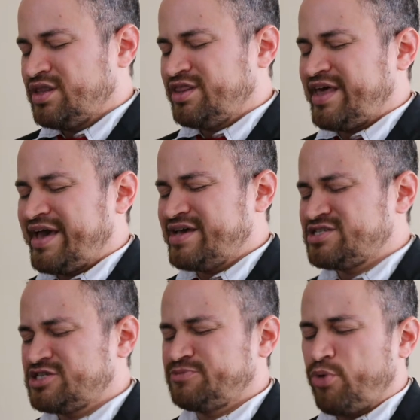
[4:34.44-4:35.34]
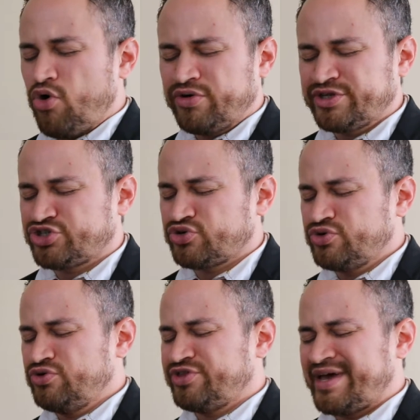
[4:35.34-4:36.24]
They spoke the
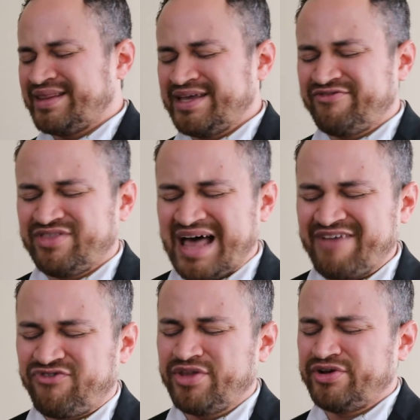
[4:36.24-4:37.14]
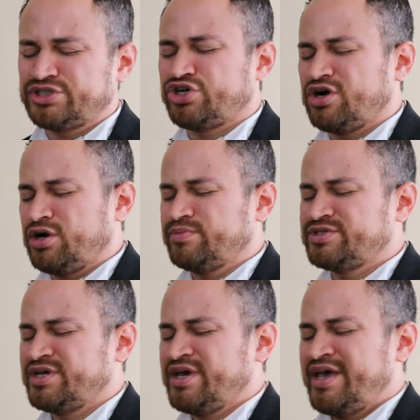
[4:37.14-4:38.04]
truth and lived life on their
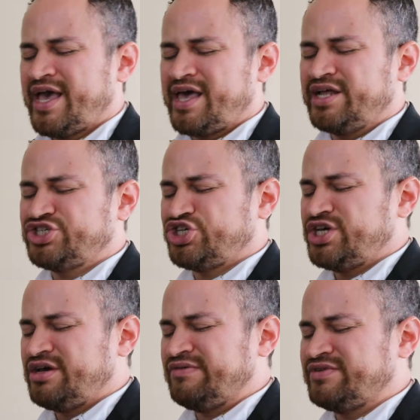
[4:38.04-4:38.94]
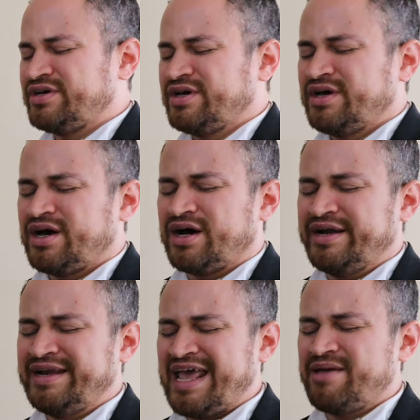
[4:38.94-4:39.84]
terms and achieved a
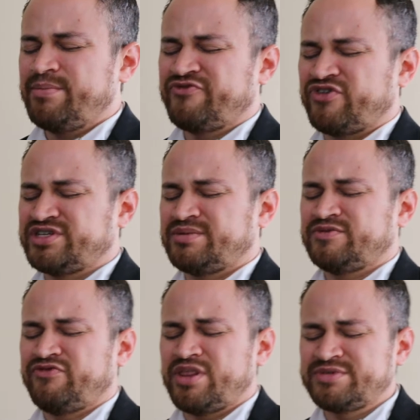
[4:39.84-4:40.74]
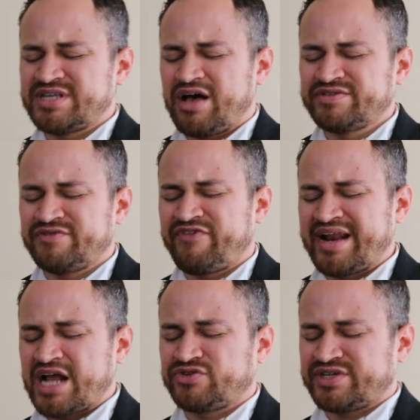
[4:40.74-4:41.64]
name for themselves and
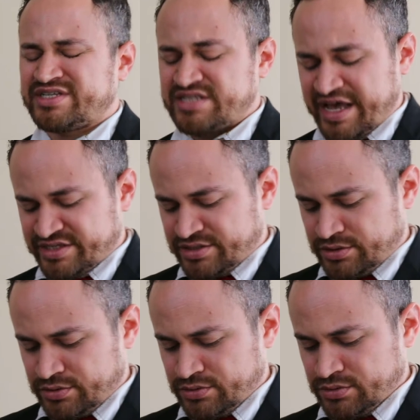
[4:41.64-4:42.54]
financial success.